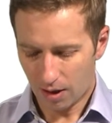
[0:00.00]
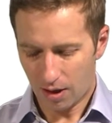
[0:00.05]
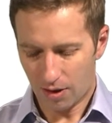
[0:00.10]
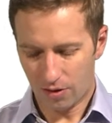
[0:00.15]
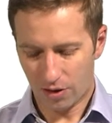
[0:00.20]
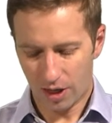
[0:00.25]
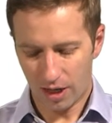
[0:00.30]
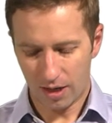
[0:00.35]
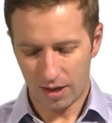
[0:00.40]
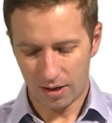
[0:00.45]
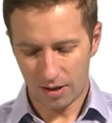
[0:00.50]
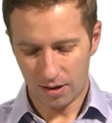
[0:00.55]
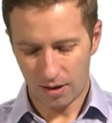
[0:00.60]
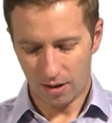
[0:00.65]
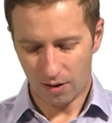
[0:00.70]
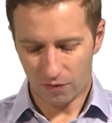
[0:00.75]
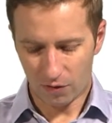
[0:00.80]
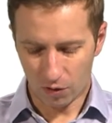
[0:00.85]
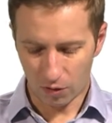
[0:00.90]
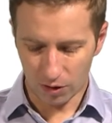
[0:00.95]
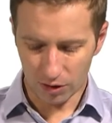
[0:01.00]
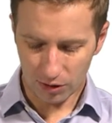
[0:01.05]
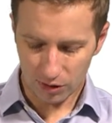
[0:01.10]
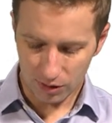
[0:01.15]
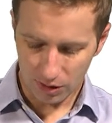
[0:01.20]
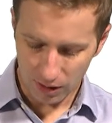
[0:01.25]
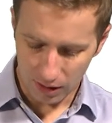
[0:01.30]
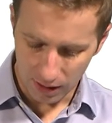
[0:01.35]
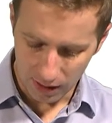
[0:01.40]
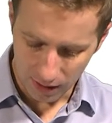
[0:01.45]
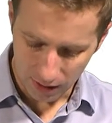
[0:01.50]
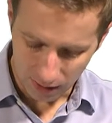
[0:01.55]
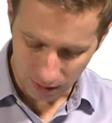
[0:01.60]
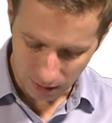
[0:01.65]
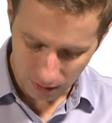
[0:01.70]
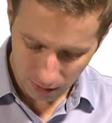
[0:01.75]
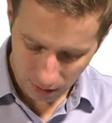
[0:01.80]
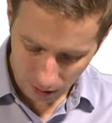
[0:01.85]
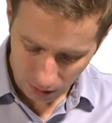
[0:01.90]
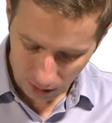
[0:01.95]
Then, of course,
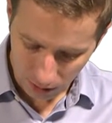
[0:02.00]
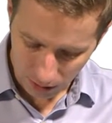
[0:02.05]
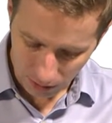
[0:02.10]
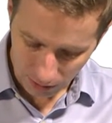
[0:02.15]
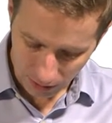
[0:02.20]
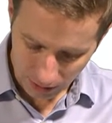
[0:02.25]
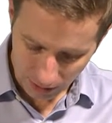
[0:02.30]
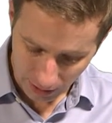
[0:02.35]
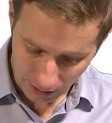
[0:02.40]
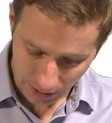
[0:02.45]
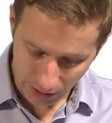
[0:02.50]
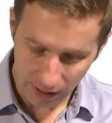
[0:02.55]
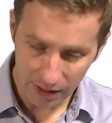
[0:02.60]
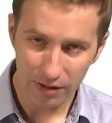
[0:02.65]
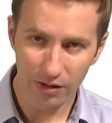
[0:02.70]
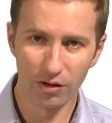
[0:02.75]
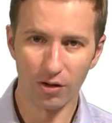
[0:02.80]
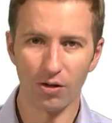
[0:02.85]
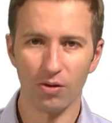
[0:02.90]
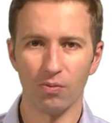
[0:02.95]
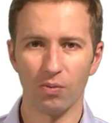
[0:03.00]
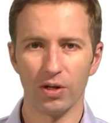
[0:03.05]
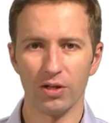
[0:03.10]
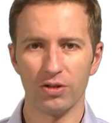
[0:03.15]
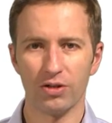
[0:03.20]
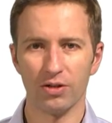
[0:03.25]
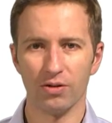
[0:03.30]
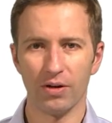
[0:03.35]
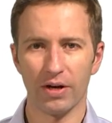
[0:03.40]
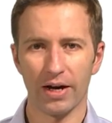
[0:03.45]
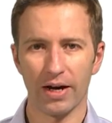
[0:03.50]
along the diagonal, what do you